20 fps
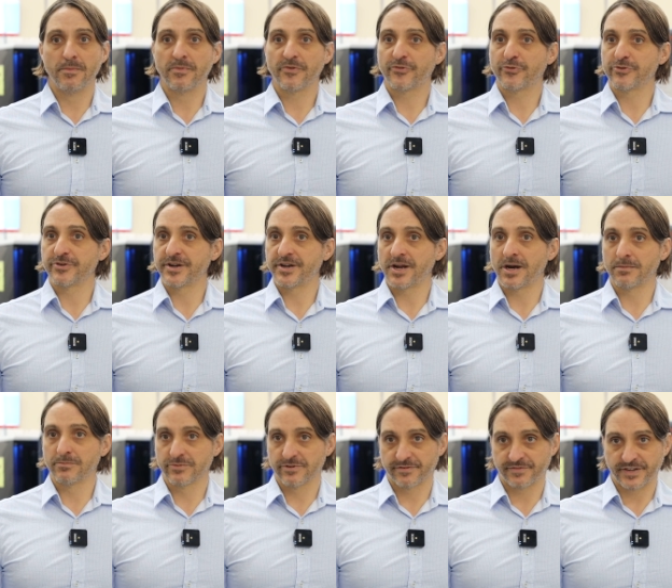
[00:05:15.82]
for a
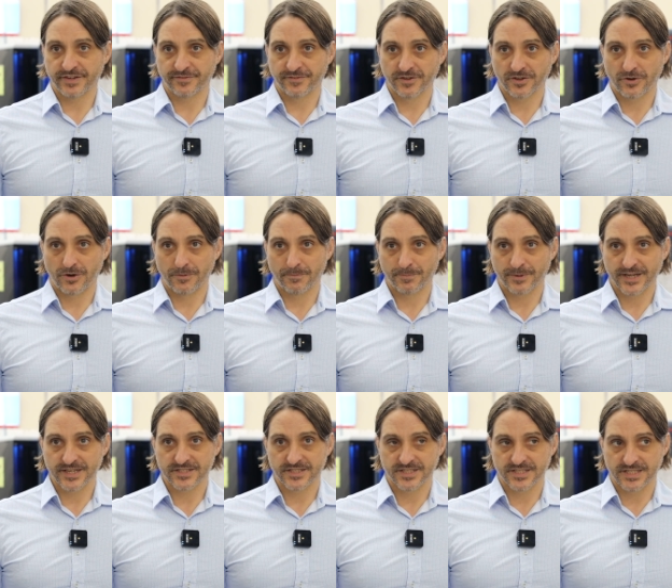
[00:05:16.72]
number of different
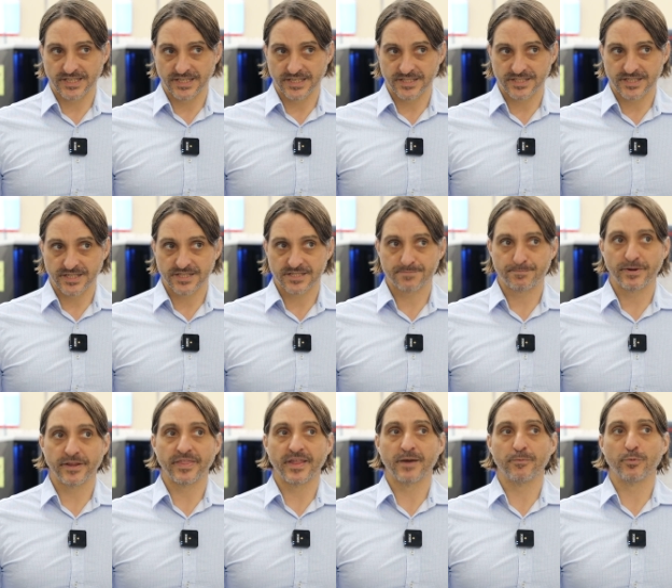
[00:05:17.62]
complex diseases,
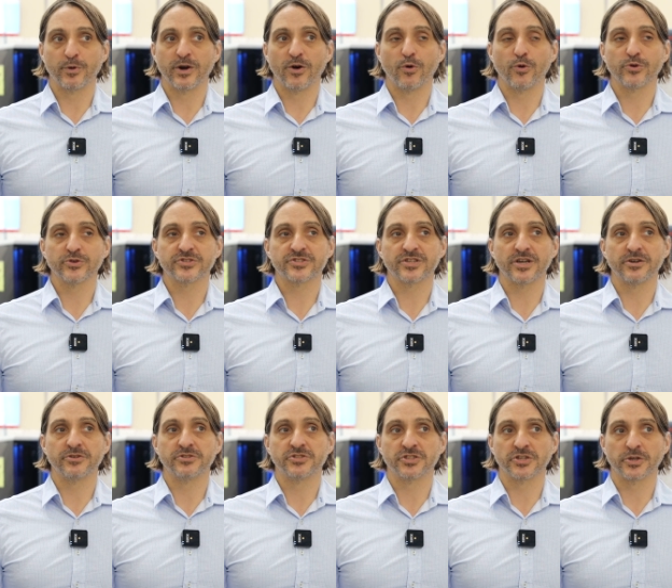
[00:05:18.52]
but then we're
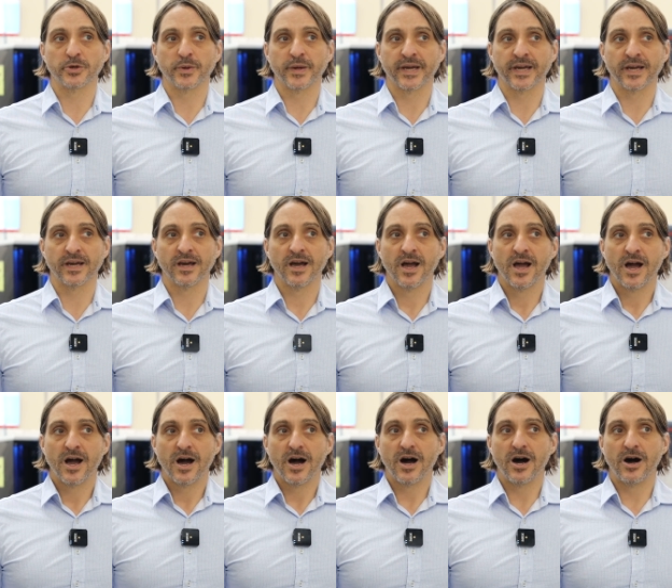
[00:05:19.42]
also doing
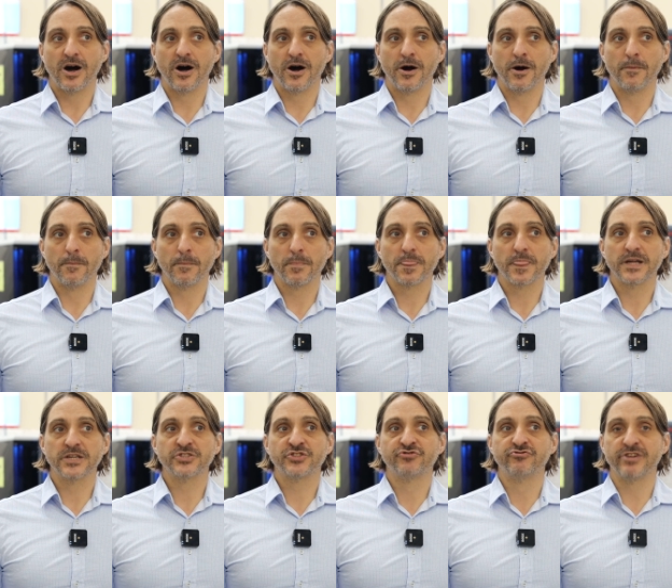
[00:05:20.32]

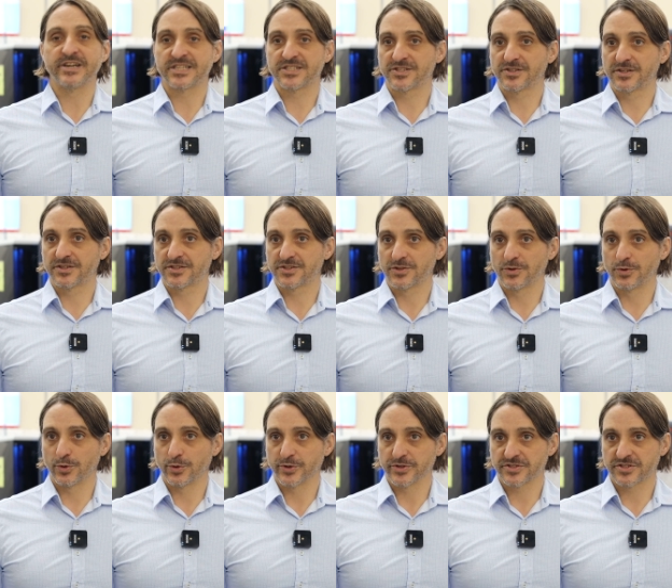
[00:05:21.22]
risk
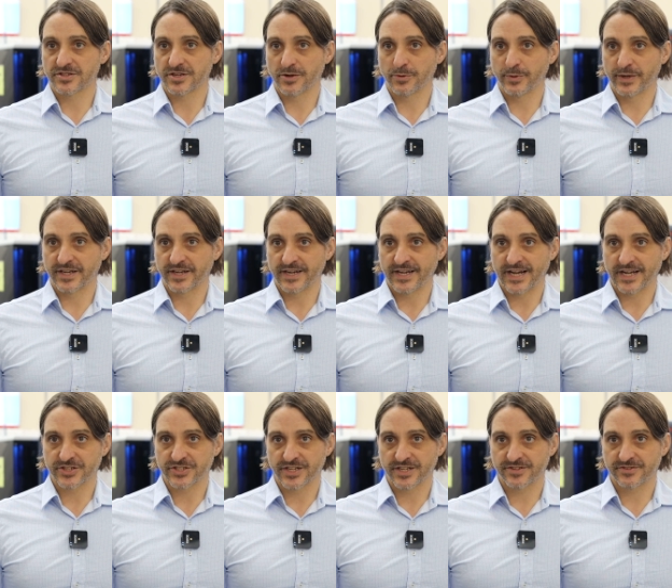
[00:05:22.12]
scores, so we can
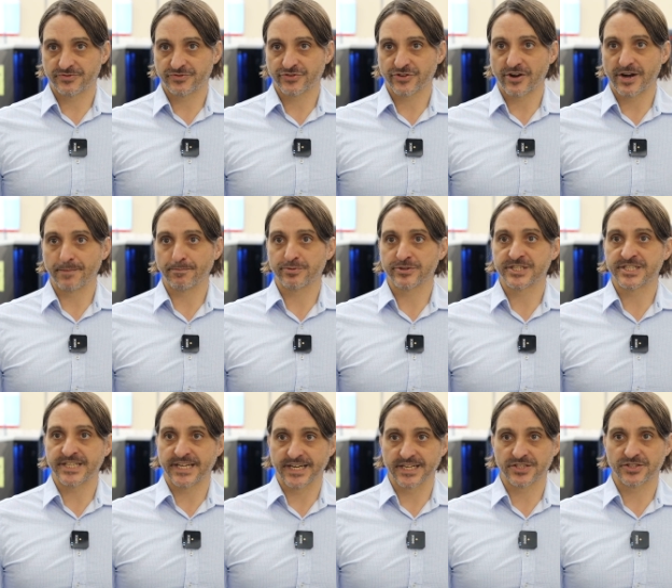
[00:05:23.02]
actually try and
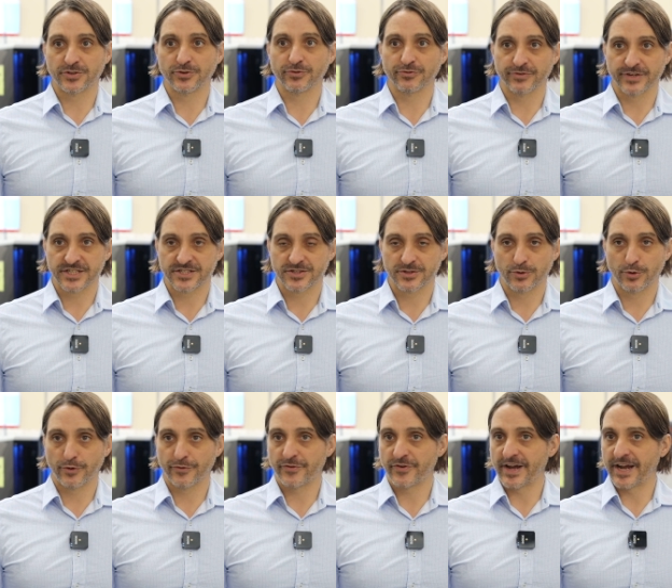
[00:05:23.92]
predict your risk
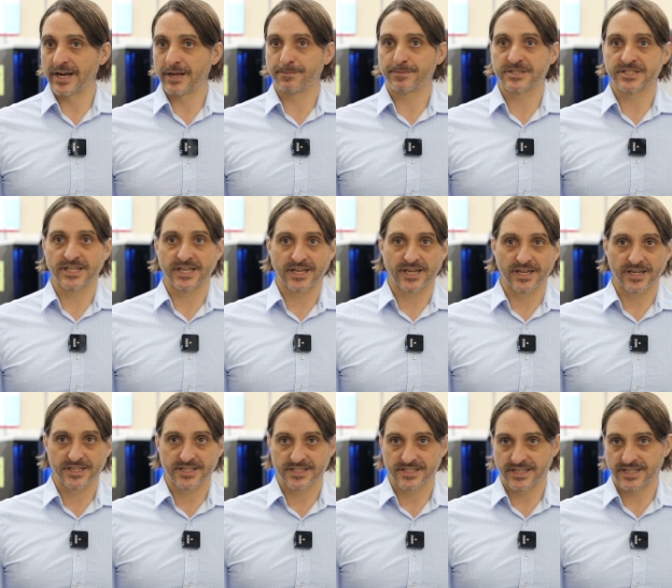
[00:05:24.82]
score for any
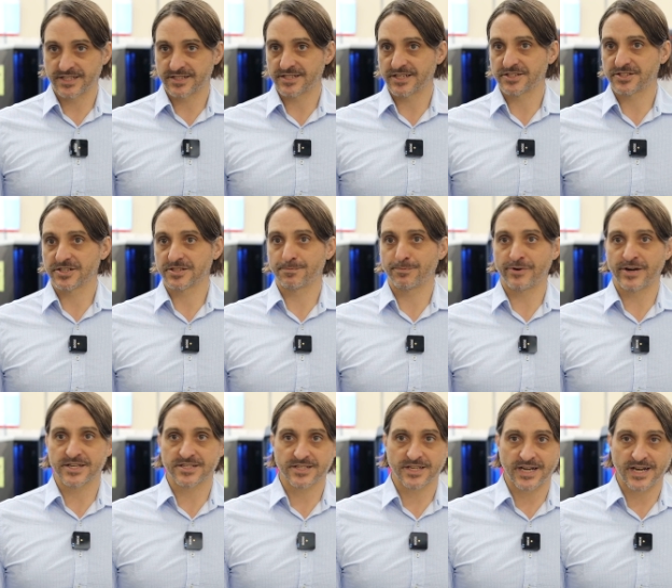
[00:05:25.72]
particular disease such as
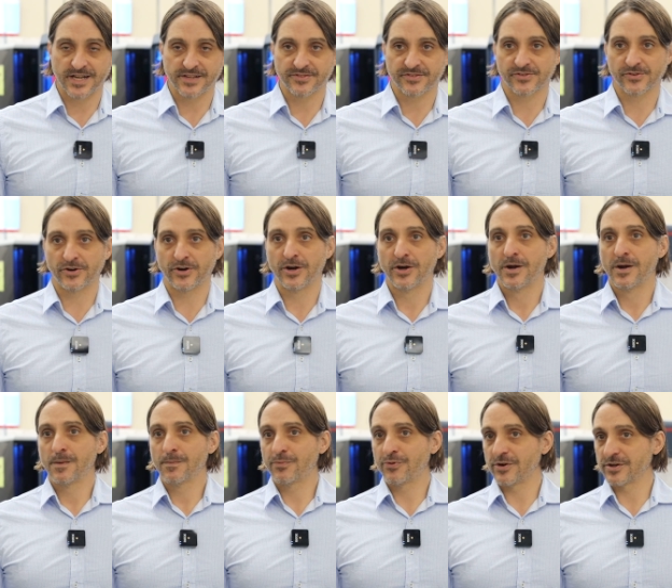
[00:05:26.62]
breast cancer,
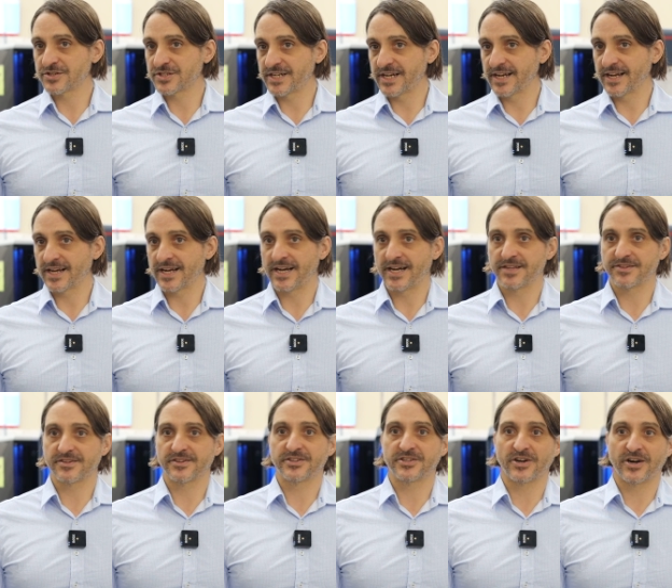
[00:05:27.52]
prostate
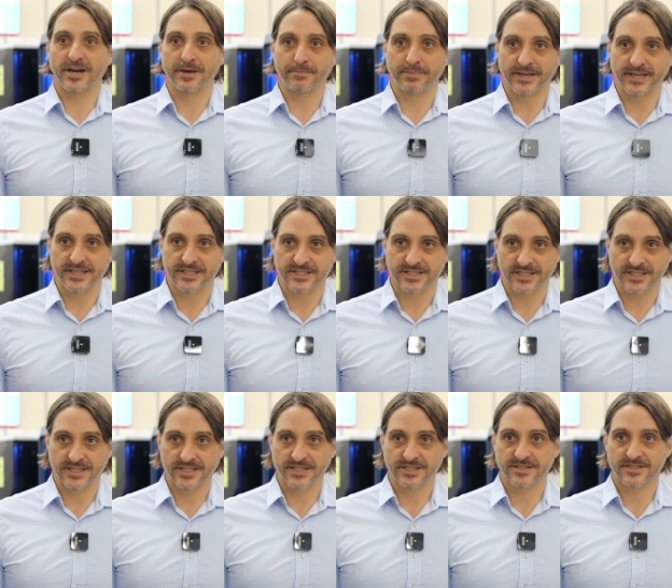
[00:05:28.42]
cancer,
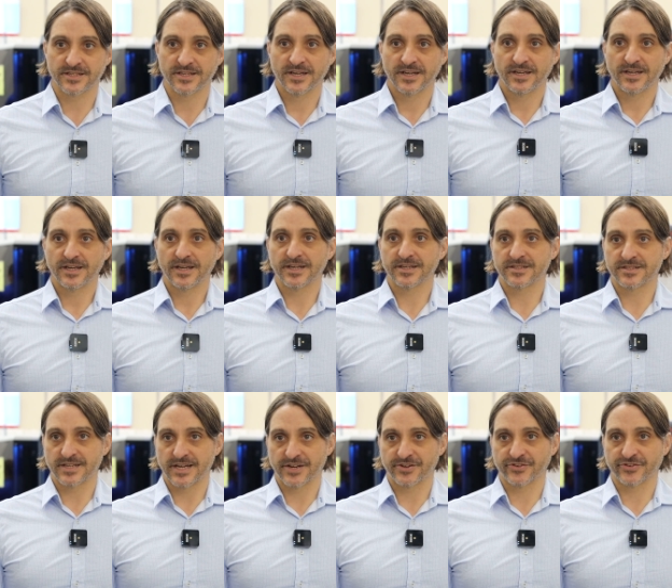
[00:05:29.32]
diabetes,
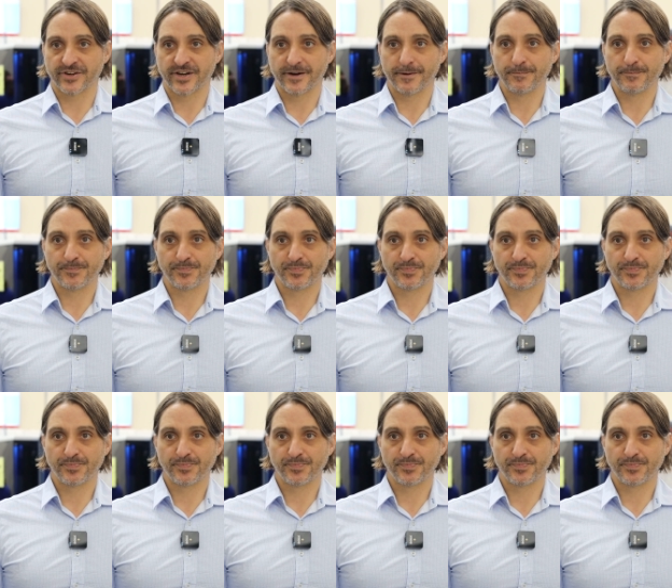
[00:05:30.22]
etc.